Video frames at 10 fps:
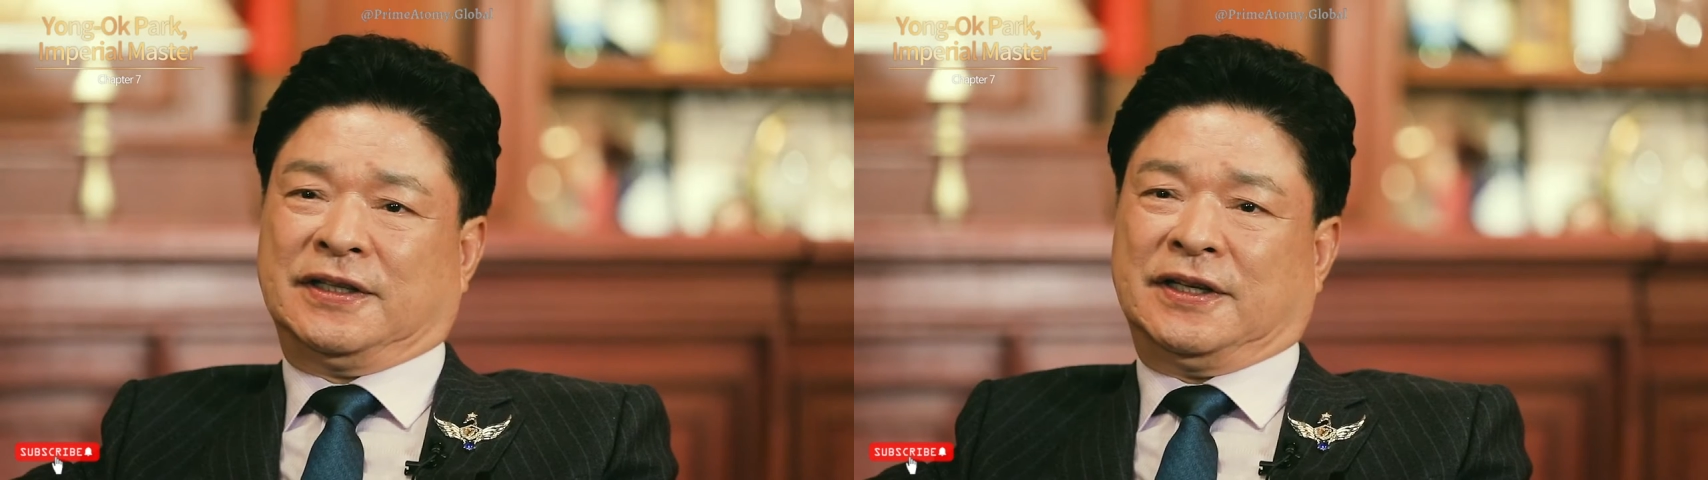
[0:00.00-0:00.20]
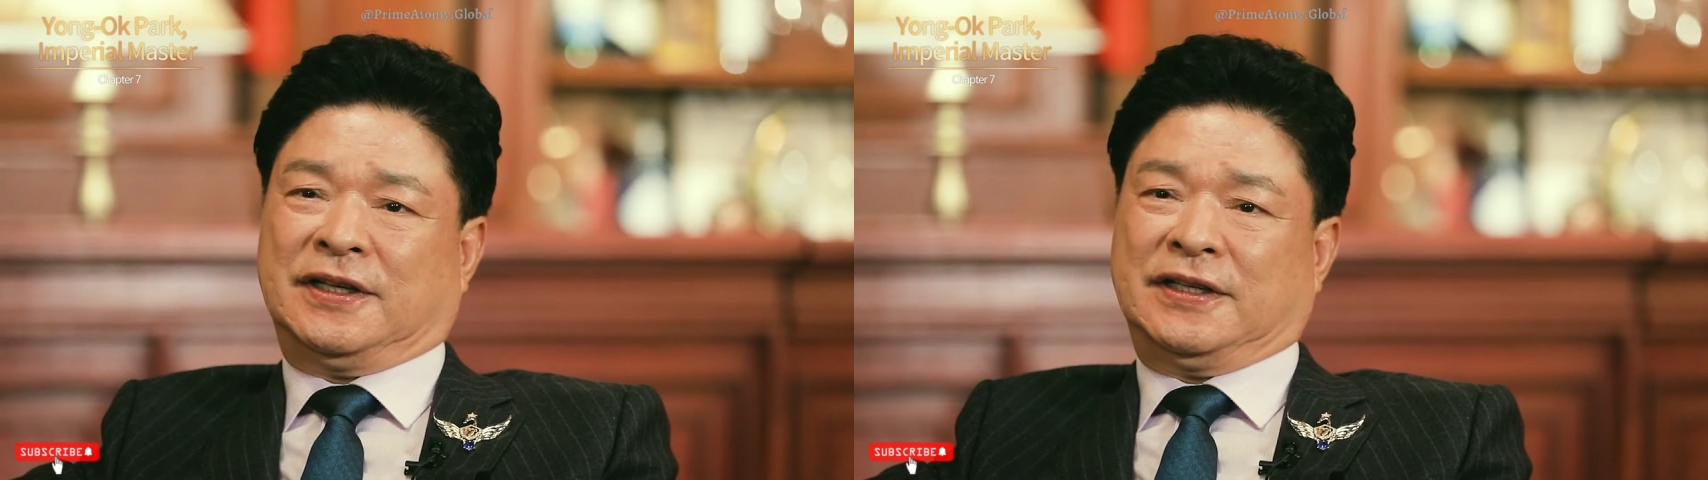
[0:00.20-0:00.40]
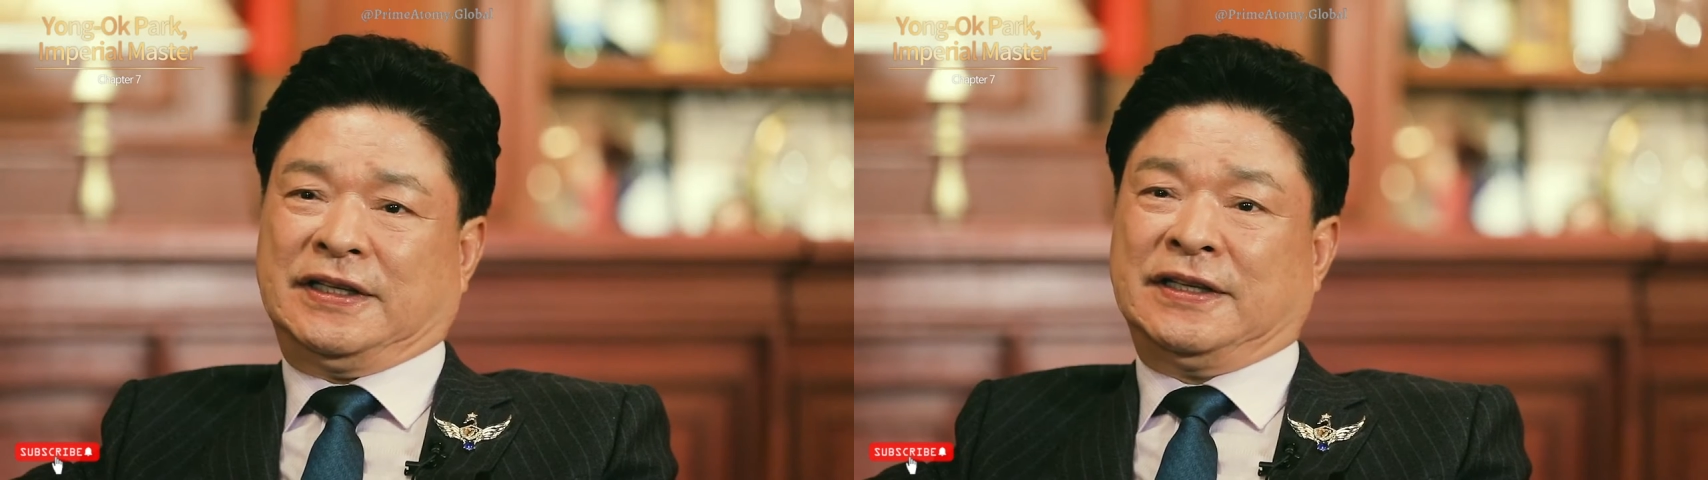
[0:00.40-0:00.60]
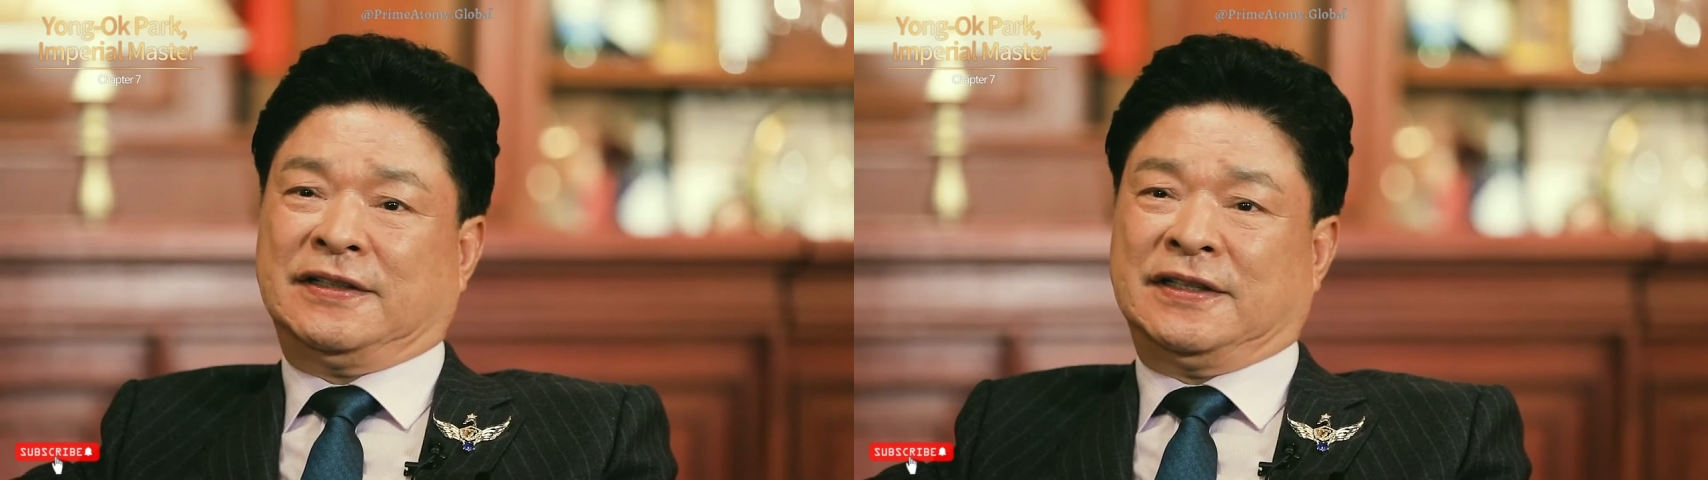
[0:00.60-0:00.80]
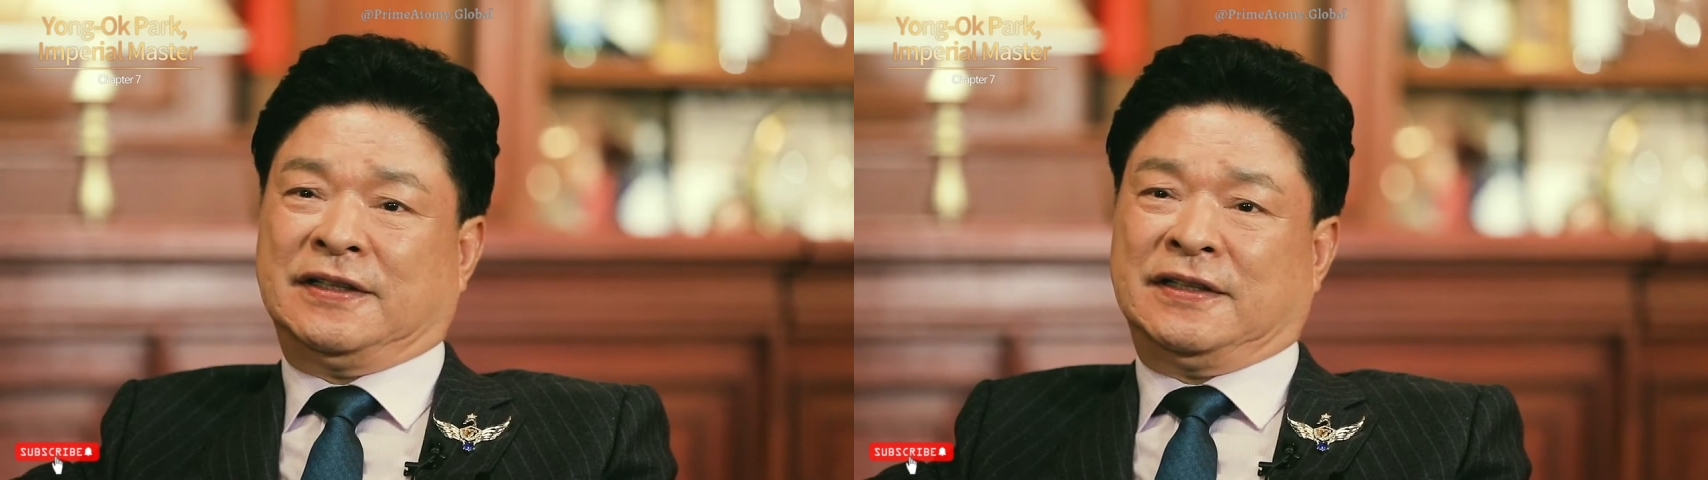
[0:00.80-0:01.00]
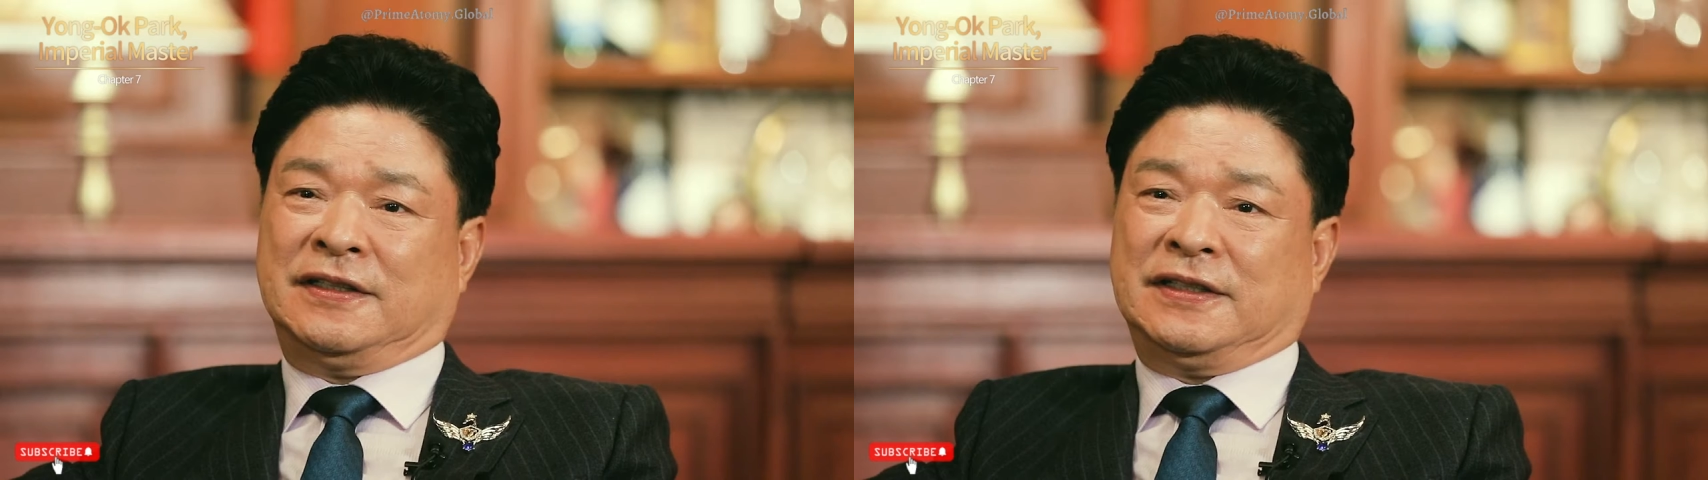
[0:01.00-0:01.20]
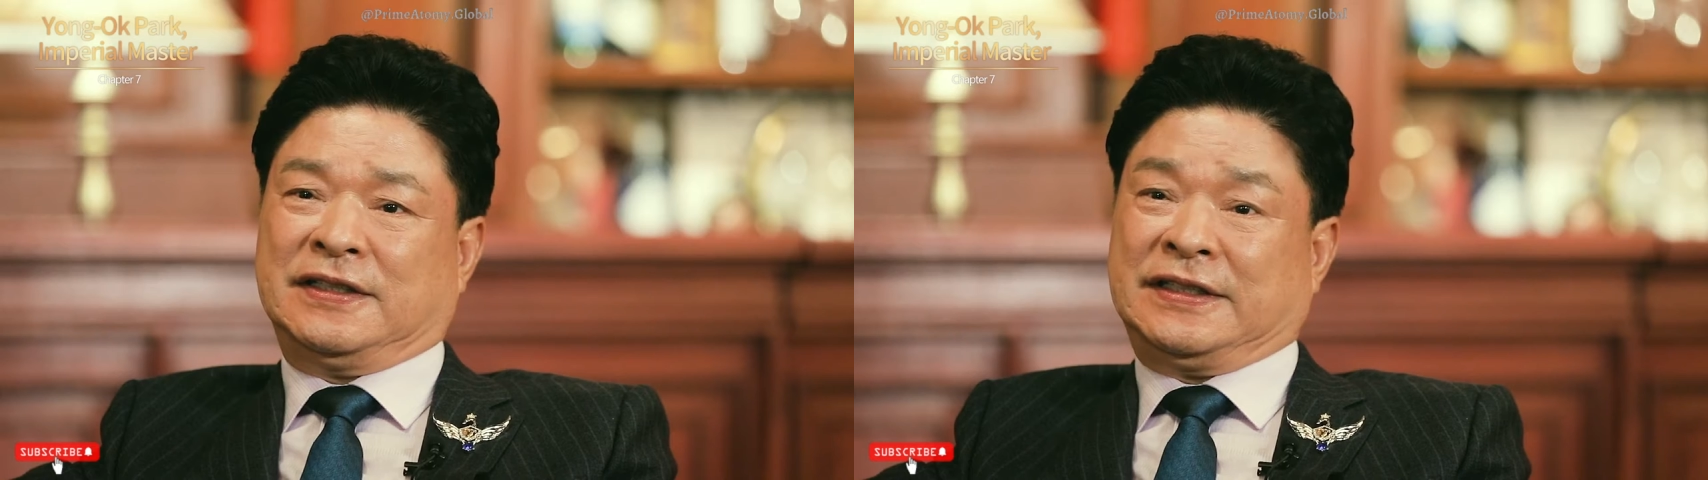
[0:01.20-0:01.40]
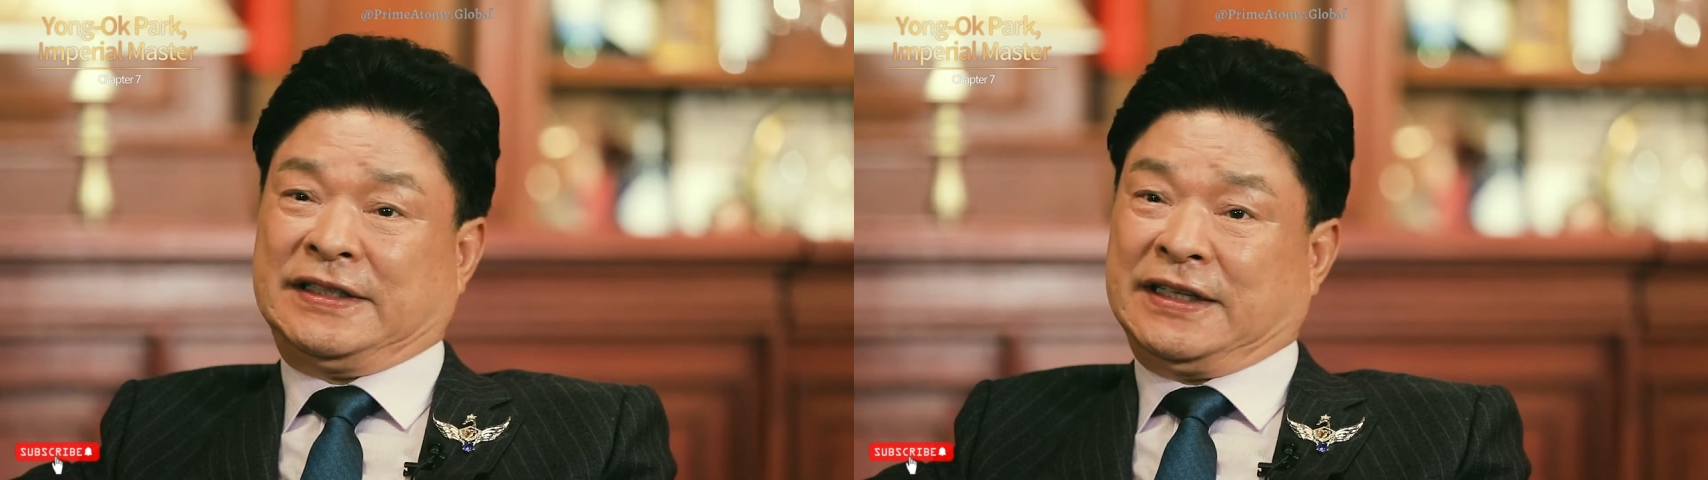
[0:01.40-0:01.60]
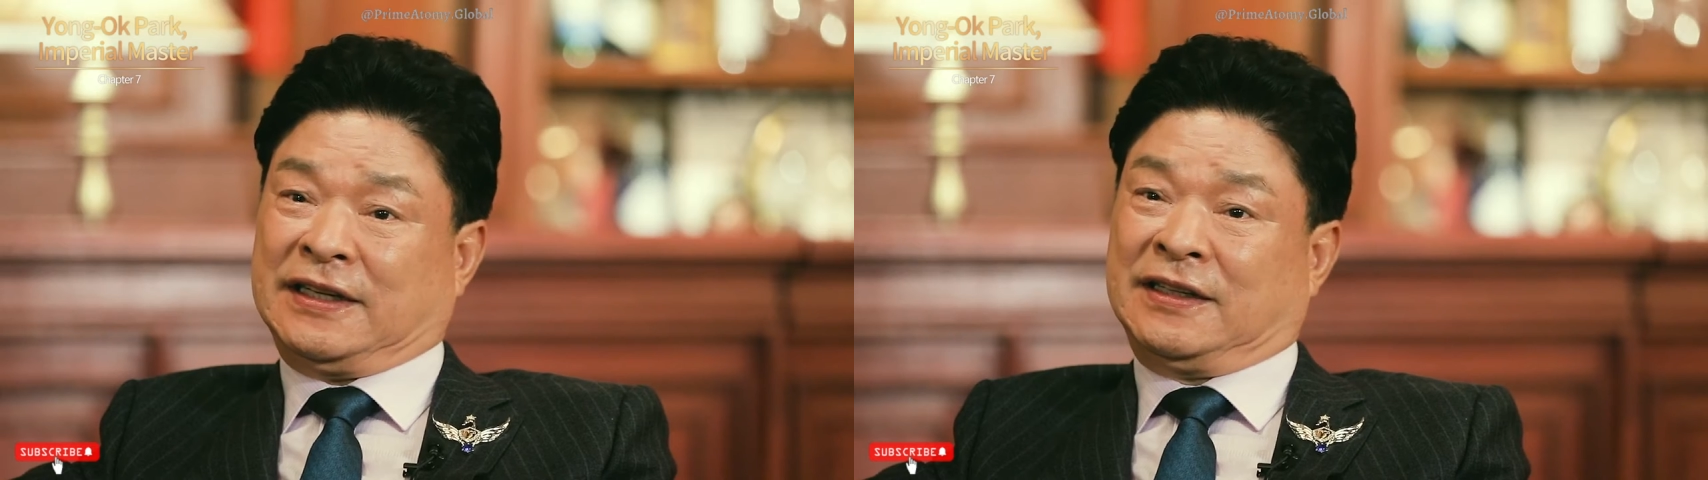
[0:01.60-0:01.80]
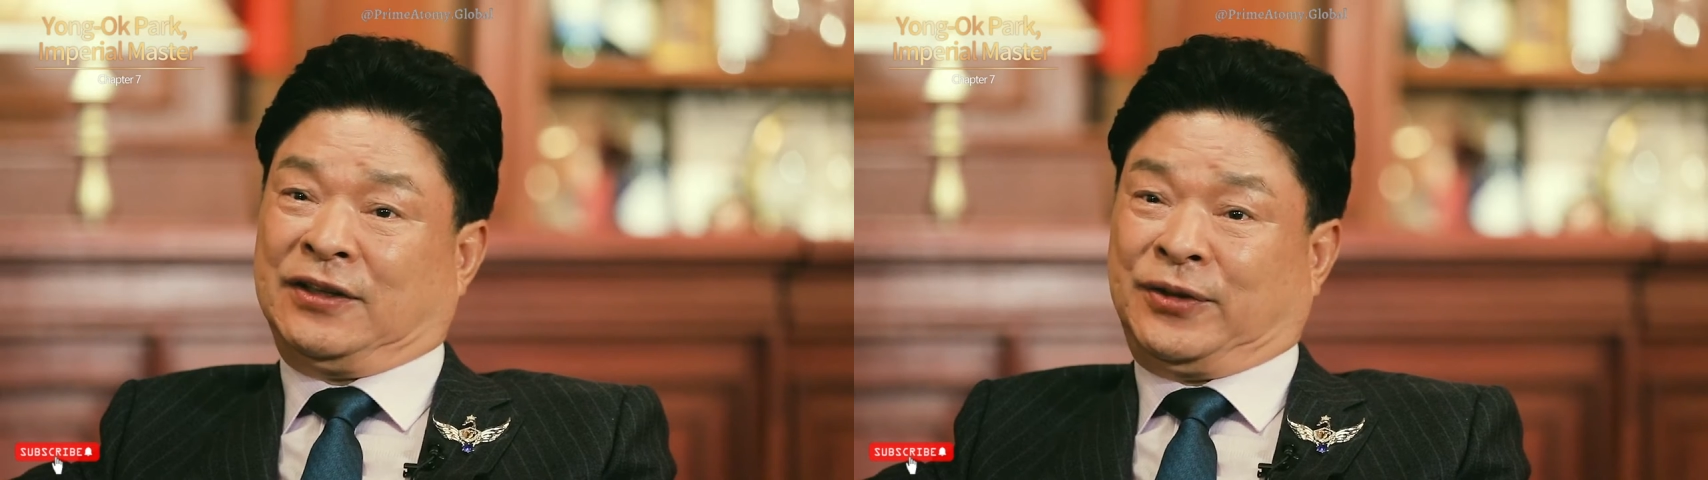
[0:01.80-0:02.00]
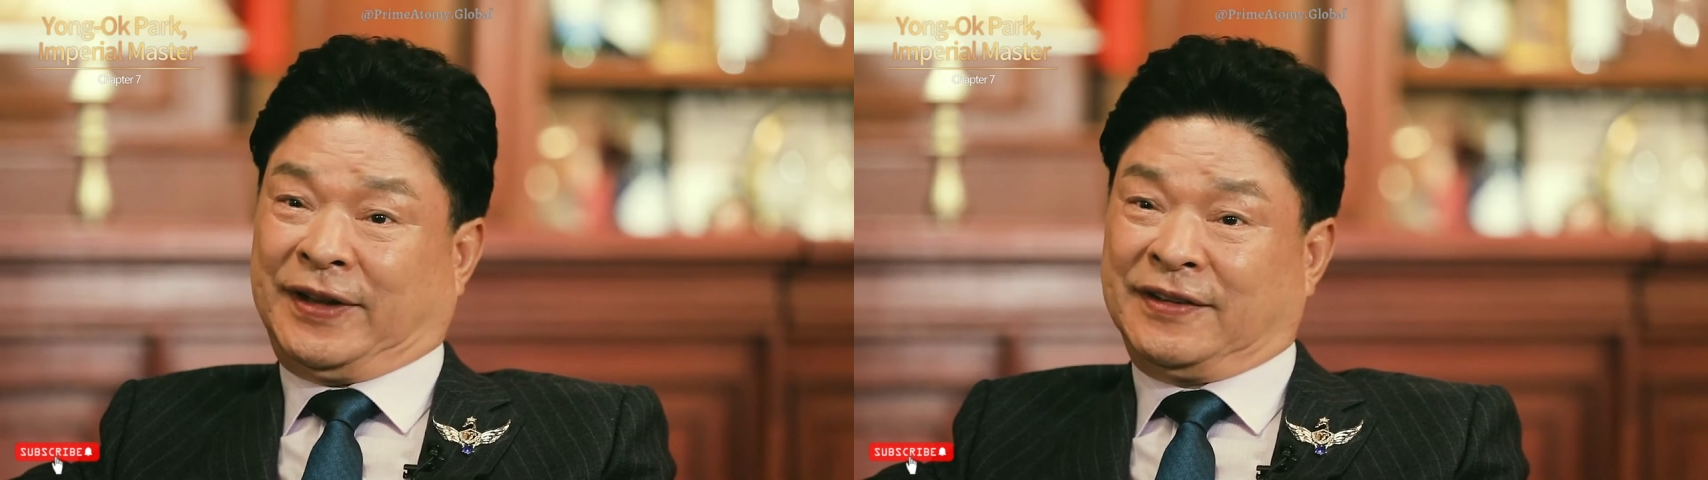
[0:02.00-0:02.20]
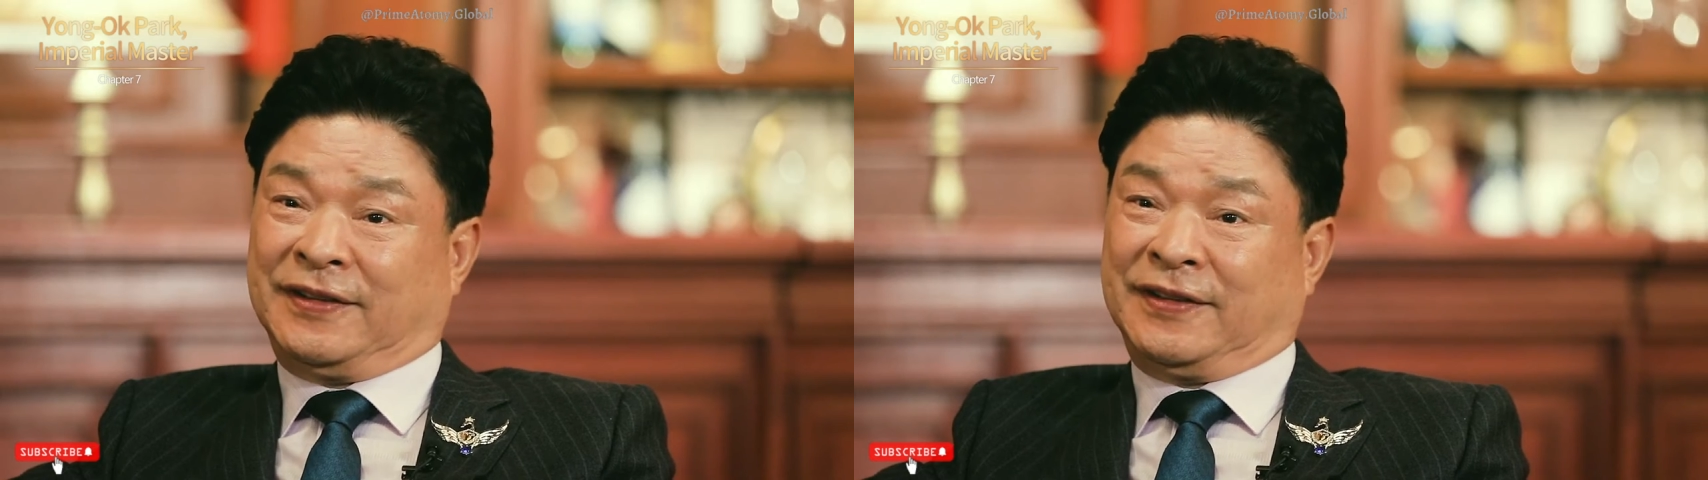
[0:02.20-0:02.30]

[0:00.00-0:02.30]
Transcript: I've started working. I'm still so